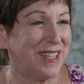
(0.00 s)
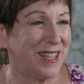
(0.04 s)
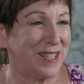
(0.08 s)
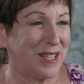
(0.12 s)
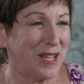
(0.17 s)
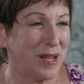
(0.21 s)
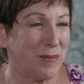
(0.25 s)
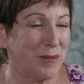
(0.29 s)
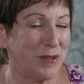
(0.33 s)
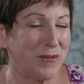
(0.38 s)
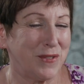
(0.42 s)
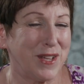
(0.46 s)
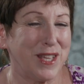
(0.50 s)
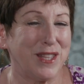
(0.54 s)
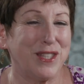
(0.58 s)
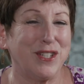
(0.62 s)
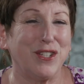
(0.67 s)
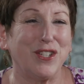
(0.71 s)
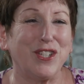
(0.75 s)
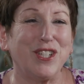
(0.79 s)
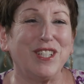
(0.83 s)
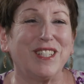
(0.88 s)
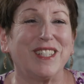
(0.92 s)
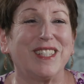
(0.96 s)
yet come to faith
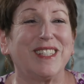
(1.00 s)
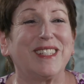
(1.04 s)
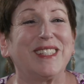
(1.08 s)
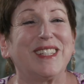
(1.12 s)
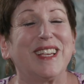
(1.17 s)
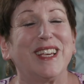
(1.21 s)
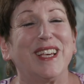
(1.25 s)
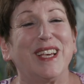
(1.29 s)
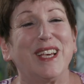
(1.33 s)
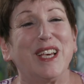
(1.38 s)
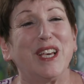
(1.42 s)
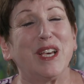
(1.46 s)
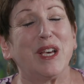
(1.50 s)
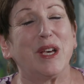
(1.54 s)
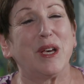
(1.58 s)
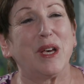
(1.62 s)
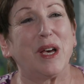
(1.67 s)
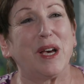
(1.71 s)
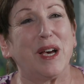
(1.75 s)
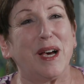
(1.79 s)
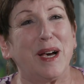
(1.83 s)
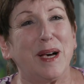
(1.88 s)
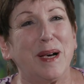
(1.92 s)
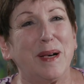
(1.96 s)
in Jesus.
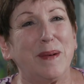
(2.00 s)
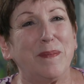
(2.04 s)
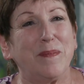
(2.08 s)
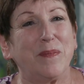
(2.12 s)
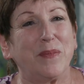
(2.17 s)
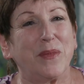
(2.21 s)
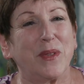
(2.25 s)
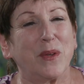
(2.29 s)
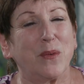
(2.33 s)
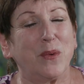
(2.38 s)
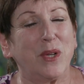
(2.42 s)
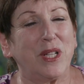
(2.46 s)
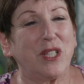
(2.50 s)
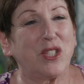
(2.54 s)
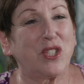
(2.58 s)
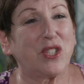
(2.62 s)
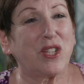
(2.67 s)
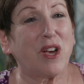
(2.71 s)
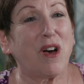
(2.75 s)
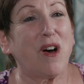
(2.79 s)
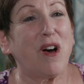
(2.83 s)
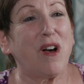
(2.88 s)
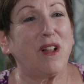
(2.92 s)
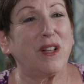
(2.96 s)
Um, when
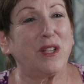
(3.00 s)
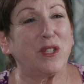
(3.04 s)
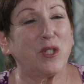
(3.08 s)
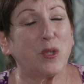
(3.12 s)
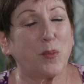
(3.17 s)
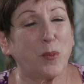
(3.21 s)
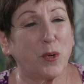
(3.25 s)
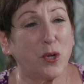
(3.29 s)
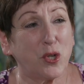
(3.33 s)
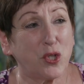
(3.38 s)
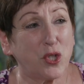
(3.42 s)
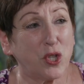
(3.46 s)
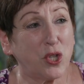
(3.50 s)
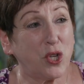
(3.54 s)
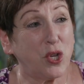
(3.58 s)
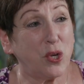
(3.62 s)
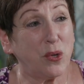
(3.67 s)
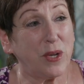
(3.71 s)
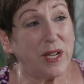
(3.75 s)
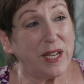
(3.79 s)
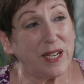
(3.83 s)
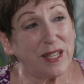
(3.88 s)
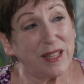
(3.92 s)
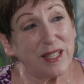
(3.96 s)
Saul is
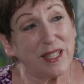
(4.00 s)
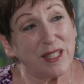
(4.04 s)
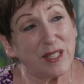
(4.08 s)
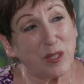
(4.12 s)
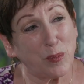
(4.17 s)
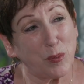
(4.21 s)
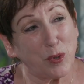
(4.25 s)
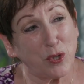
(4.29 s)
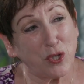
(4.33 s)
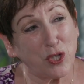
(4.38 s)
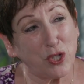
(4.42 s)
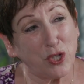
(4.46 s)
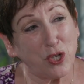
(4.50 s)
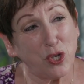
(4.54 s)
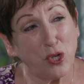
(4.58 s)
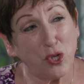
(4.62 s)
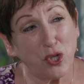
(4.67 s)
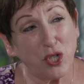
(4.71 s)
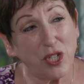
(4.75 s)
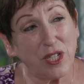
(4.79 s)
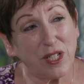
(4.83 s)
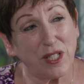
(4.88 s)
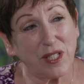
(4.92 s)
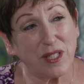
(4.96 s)
persecuting, and this
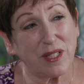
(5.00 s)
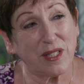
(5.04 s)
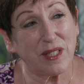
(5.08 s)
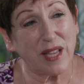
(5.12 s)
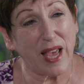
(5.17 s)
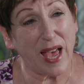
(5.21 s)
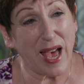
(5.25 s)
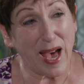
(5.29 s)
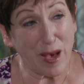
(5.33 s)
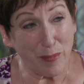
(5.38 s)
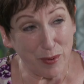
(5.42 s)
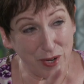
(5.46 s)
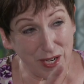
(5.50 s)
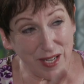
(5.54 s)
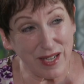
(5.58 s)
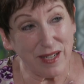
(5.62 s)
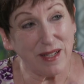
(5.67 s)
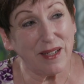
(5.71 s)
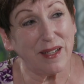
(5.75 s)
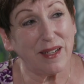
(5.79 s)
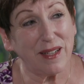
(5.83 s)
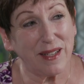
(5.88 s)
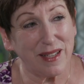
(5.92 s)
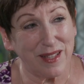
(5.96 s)
persecution is
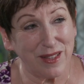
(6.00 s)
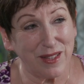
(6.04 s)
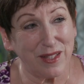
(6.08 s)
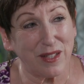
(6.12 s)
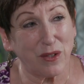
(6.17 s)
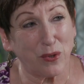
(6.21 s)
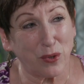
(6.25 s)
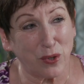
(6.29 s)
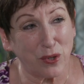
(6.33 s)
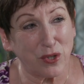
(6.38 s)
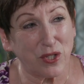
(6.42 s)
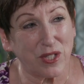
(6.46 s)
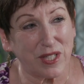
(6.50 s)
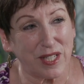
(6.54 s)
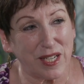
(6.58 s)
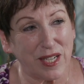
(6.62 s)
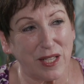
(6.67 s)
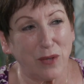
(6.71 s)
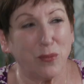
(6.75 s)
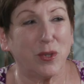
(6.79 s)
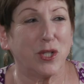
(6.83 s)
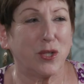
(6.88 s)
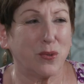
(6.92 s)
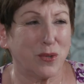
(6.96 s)
happening in the old
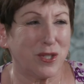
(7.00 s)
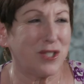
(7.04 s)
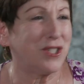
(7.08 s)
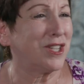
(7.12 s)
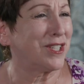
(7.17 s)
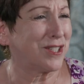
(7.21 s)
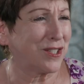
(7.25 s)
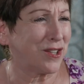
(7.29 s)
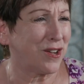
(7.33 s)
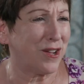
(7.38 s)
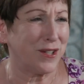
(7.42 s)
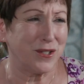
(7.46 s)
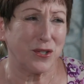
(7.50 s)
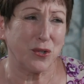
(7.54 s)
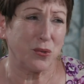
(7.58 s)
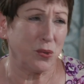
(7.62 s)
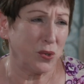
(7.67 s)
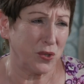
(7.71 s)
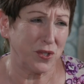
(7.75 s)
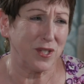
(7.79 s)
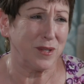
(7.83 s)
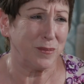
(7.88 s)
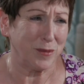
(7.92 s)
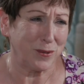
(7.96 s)
city, which was just called
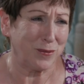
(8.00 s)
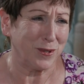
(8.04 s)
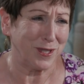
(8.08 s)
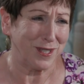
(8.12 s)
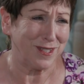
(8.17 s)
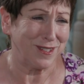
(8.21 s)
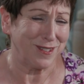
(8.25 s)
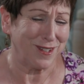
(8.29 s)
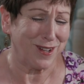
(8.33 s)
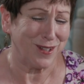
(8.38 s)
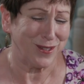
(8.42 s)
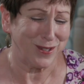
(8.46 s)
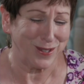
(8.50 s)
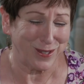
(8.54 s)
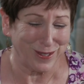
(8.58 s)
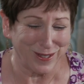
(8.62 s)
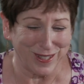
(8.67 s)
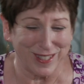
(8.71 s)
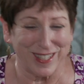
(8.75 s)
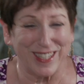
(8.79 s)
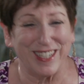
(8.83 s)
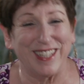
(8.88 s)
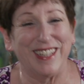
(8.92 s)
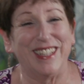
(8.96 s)
Jerusalem, it wasn't called the
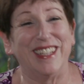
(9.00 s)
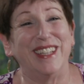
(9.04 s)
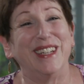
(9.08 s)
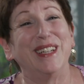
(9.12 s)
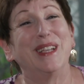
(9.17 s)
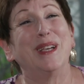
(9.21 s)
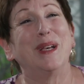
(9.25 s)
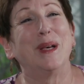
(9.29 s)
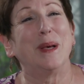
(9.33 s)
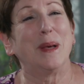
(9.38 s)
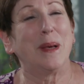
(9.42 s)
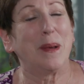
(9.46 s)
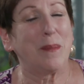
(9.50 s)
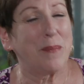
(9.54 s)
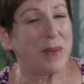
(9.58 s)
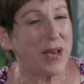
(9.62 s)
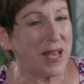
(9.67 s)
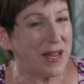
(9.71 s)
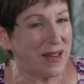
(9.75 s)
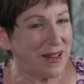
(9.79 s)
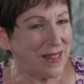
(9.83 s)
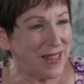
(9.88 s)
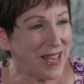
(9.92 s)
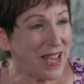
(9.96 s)
old city then, right.
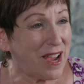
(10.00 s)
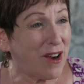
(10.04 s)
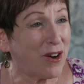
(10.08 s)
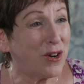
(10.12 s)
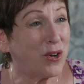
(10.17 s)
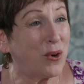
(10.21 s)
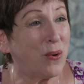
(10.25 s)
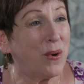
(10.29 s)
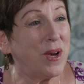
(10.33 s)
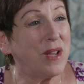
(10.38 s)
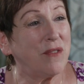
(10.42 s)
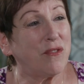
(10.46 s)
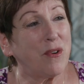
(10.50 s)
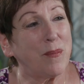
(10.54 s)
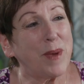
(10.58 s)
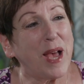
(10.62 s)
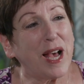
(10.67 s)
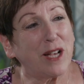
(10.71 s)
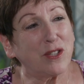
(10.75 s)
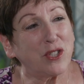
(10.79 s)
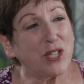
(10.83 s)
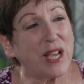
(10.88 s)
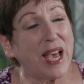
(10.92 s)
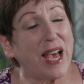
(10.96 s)
but they are going from
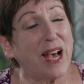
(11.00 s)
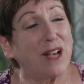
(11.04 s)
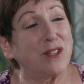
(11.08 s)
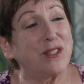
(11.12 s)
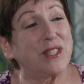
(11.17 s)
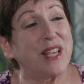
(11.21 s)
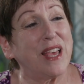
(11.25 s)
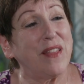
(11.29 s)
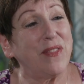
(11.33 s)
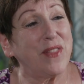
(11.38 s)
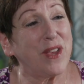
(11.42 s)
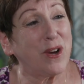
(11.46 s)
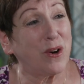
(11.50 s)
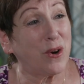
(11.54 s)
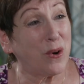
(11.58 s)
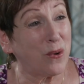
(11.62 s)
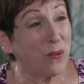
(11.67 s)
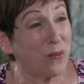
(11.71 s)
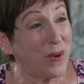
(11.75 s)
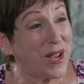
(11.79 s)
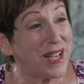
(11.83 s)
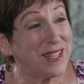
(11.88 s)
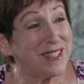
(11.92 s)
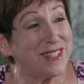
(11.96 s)
house to house and they're
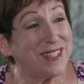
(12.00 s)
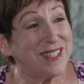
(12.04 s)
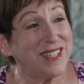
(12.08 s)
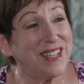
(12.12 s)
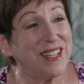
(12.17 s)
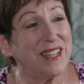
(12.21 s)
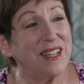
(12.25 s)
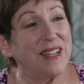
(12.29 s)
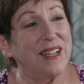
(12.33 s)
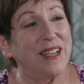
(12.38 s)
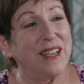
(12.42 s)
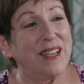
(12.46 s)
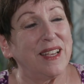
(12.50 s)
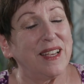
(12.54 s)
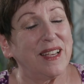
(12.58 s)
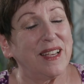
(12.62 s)
arresting